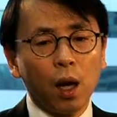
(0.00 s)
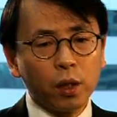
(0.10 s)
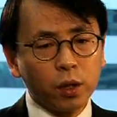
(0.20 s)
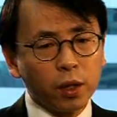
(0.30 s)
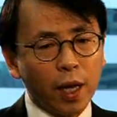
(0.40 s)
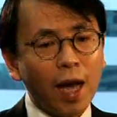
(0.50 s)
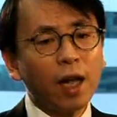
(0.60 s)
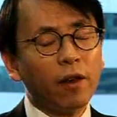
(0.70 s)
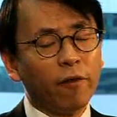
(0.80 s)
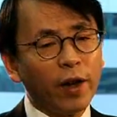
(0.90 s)
It's had
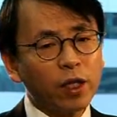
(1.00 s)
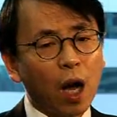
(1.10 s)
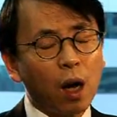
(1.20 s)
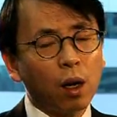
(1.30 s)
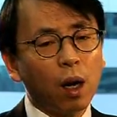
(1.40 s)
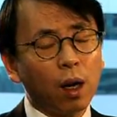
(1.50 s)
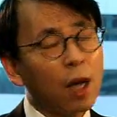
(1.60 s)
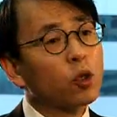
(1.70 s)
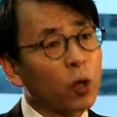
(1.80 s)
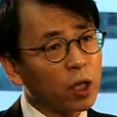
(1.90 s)
an effect on
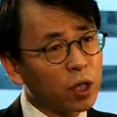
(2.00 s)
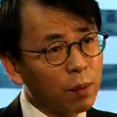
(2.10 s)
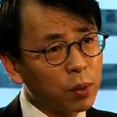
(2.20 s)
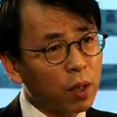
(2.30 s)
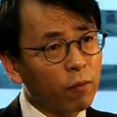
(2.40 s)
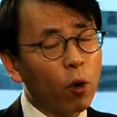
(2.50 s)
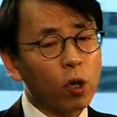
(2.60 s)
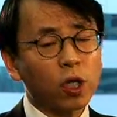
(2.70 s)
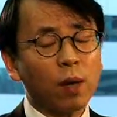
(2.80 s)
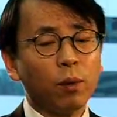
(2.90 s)
luxury consumption. For
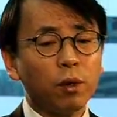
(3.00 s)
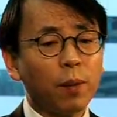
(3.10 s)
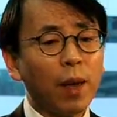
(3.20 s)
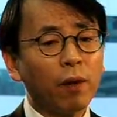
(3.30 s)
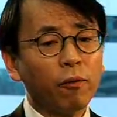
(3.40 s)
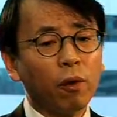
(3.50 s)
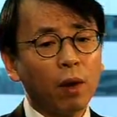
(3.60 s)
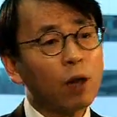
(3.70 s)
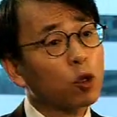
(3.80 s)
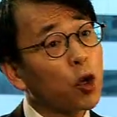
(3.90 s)
example, demand for
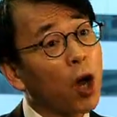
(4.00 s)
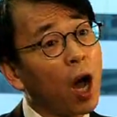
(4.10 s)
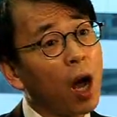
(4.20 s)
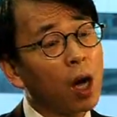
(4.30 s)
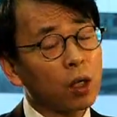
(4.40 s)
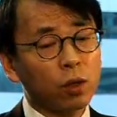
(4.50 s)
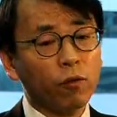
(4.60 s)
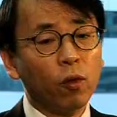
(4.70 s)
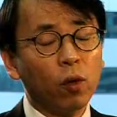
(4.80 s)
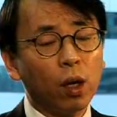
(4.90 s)
luxury cars,
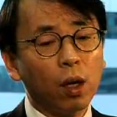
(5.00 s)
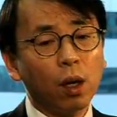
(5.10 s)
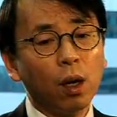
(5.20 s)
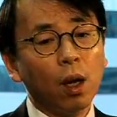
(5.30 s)
for